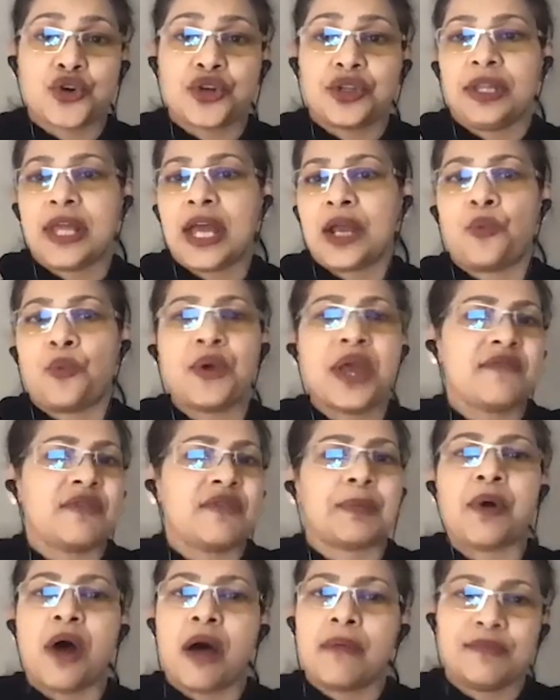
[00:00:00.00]
They're like, we have a
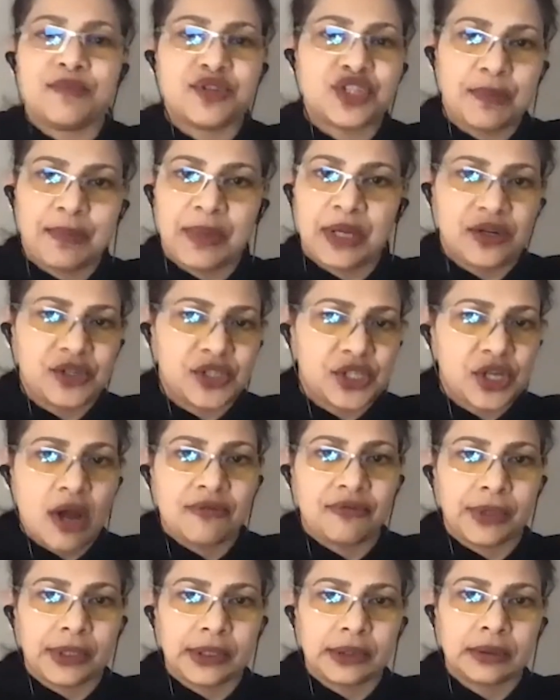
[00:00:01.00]
problem shipping our
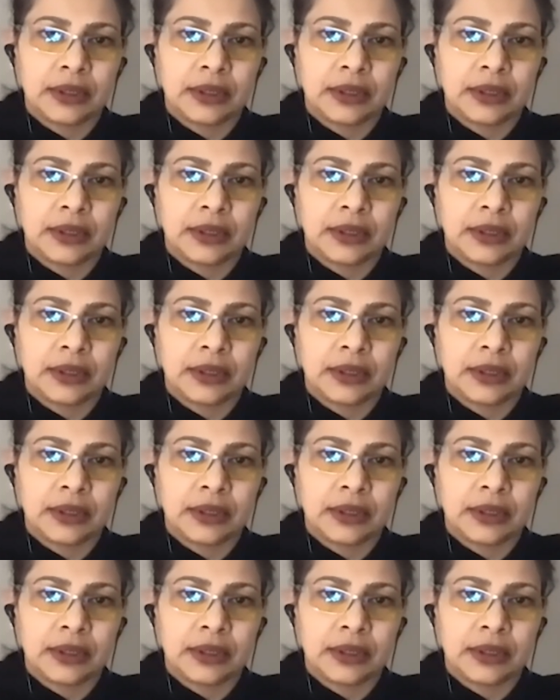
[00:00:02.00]
software.